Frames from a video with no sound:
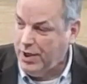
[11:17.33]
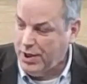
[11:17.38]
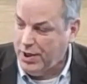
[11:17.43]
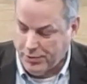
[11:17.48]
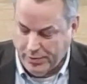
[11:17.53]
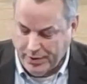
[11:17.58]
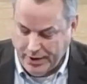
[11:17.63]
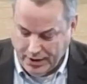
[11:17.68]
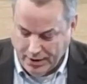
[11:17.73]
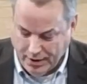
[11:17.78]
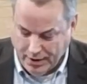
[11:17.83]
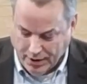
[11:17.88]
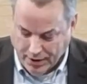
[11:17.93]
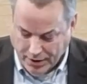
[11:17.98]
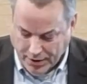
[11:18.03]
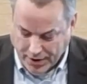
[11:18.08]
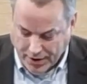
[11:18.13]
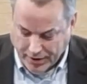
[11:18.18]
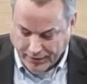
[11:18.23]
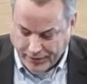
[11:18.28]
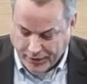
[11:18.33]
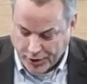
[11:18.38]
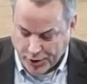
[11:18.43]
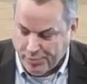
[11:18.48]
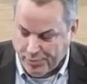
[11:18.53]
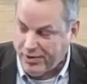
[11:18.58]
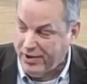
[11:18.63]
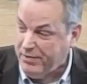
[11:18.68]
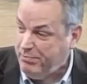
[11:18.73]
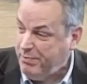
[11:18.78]
as we learned in the first
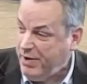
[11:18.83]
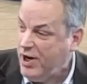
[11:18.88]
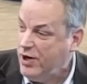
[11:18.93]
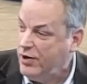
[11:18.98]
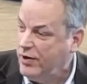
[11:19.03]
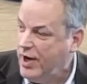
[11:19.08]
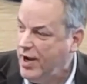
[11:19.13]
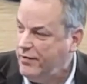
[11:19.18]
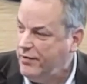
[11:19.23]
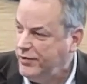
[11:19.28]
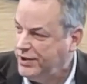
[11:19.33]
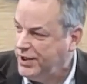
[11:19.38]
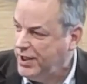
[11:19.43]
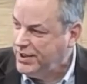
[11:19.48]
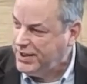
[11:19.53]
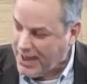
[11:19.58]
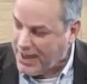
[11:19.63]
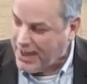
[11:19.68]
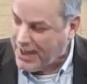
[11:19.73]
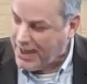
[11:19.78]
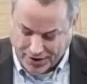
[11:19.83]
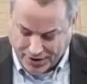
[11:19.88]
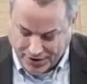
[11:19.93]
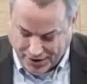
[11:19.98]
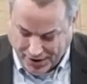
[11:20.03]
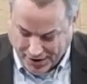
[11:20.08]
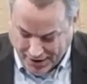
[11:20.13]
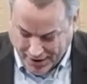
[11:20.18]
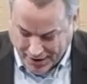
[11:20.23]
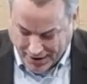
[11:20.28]
paragraph, was a dentist,